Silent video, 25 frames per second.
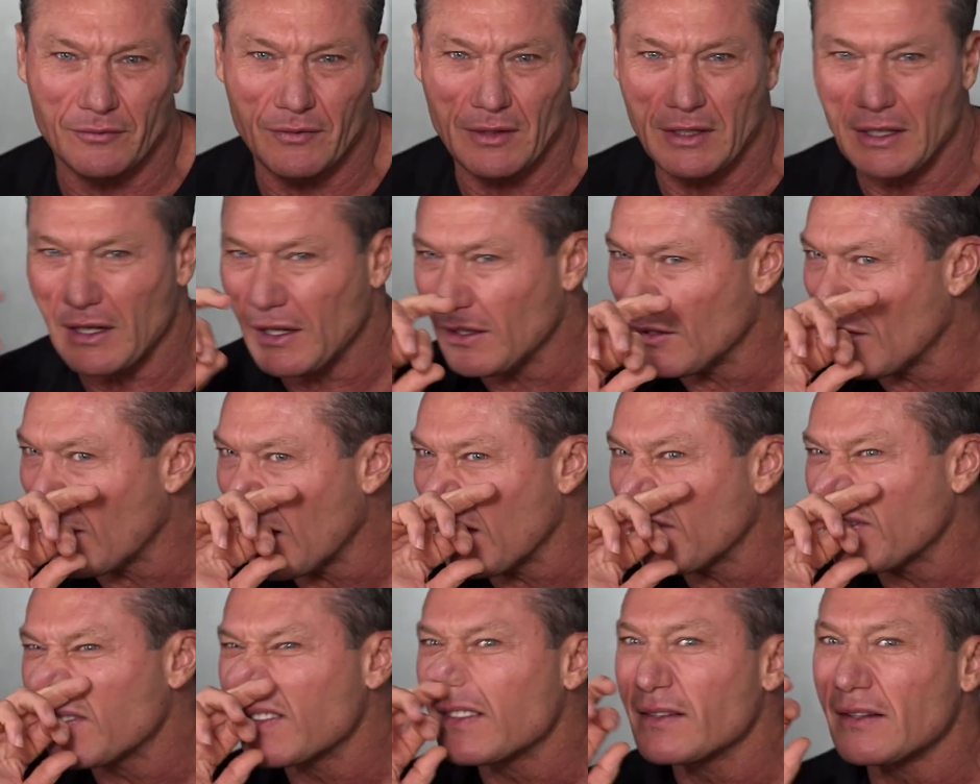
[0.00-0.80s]

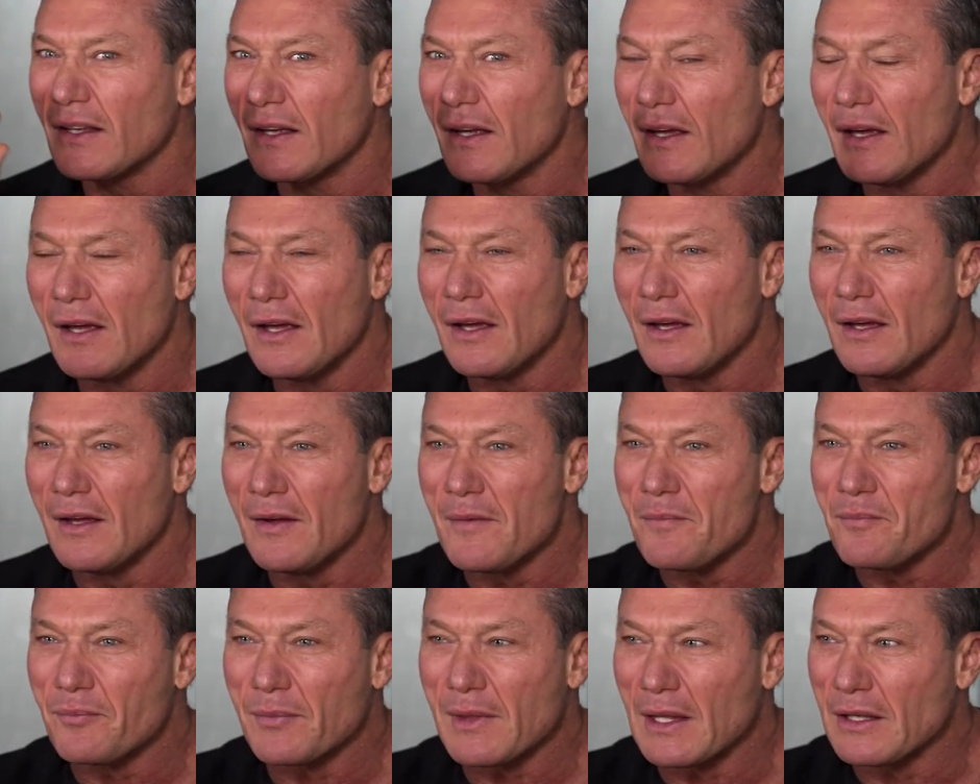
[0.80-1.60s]
Life's
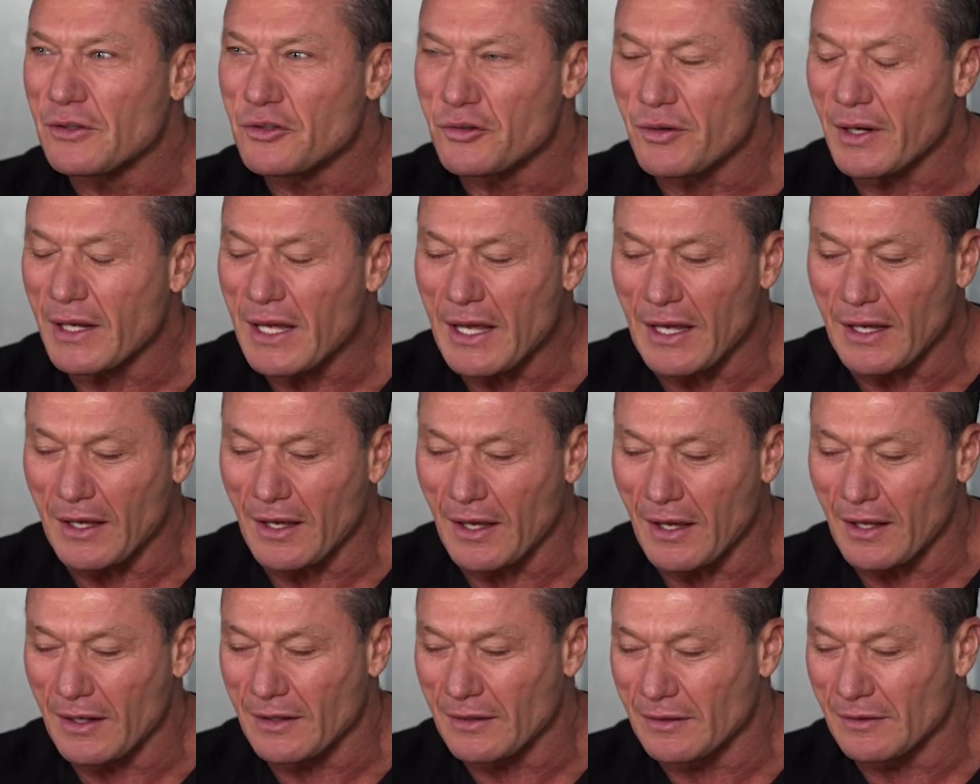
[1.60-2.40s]

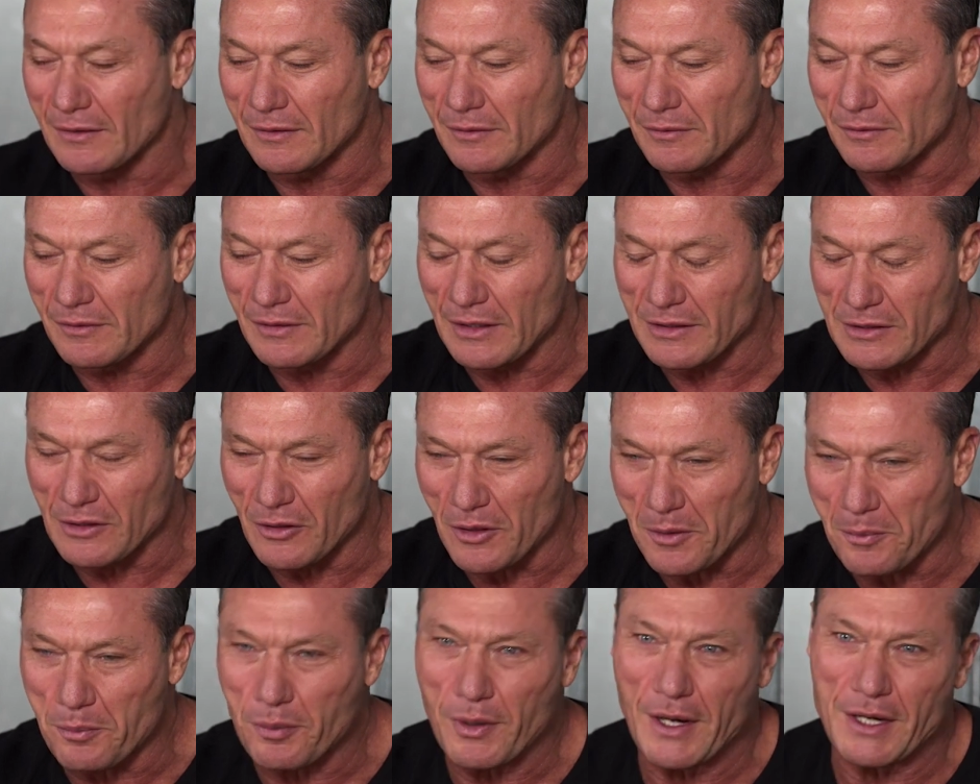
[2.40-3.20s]
tricky and there's a
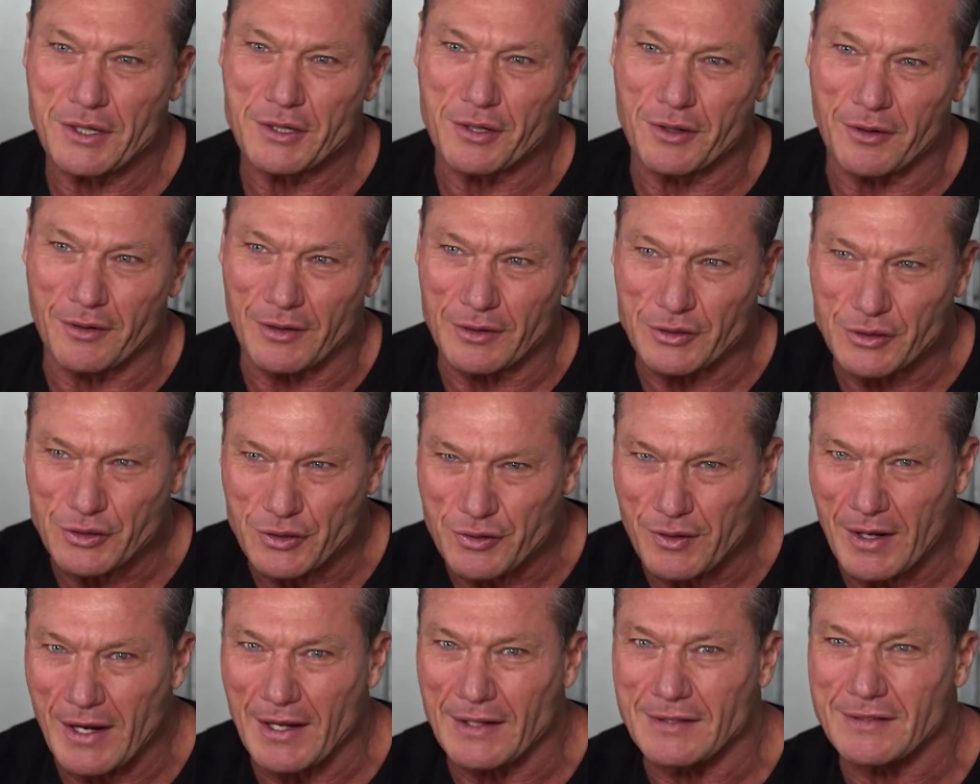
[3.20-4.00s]
lot of pressure and
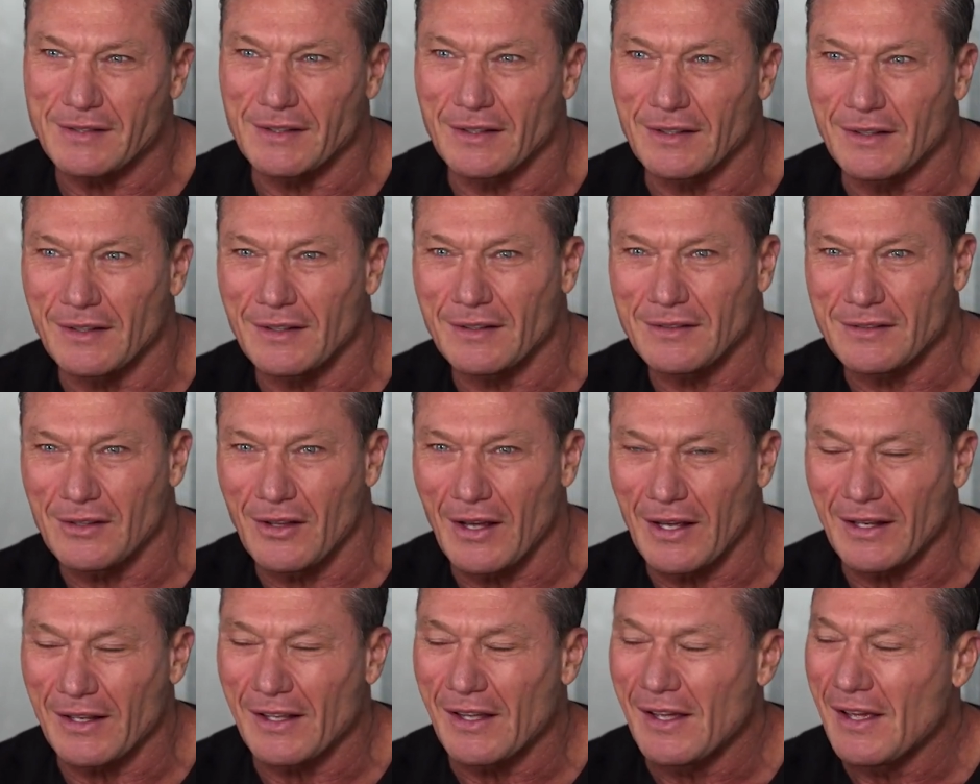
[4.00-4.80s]
stress, and it's
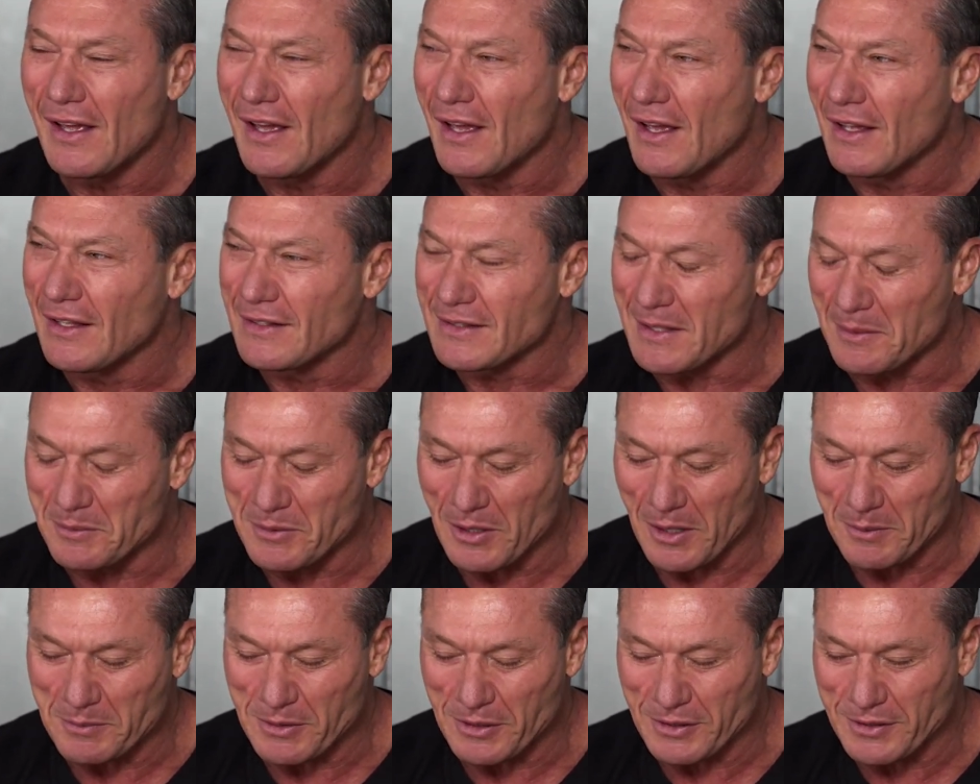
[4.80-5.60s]
like
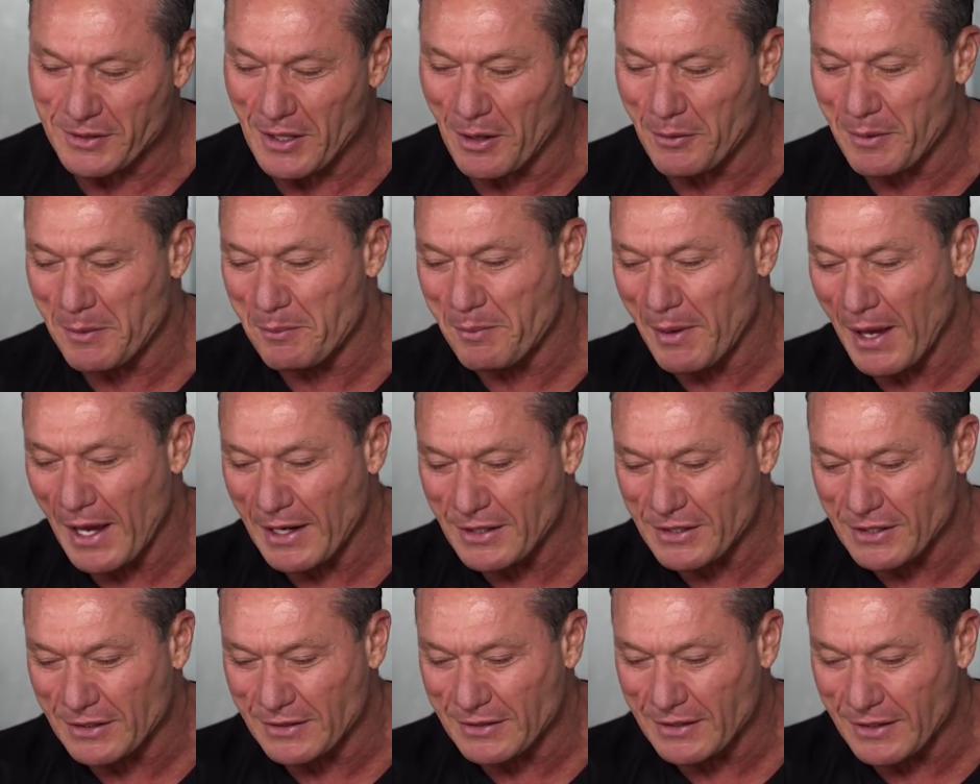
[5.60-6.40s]
sometimes you're so
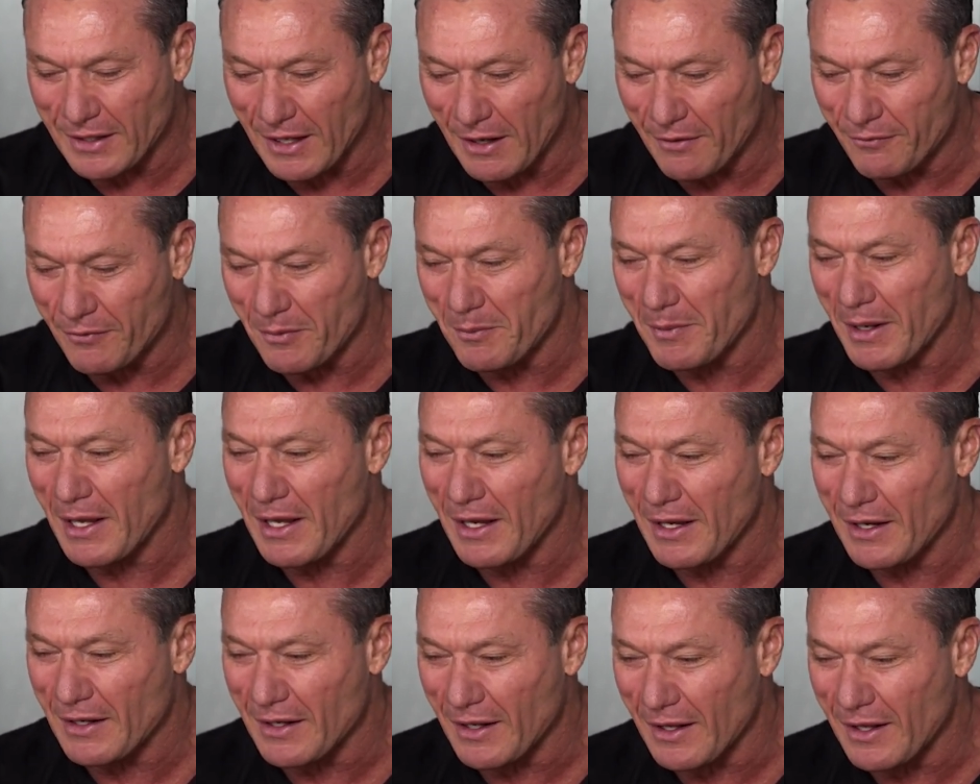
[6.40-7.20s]
impatient to get from
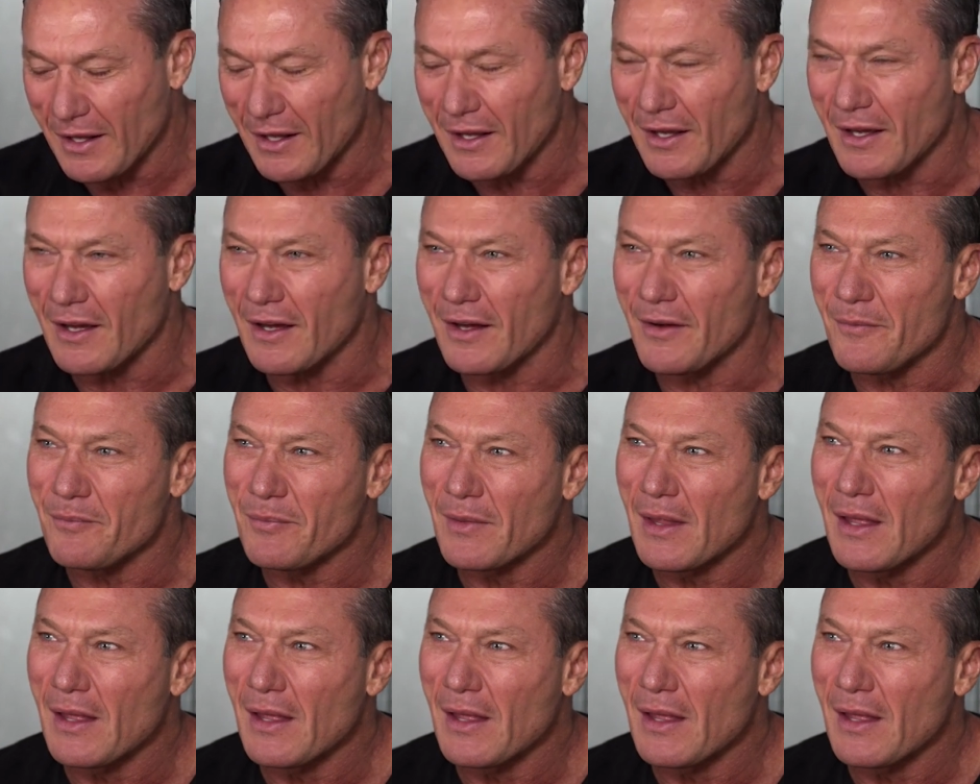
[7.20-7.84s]
here to here,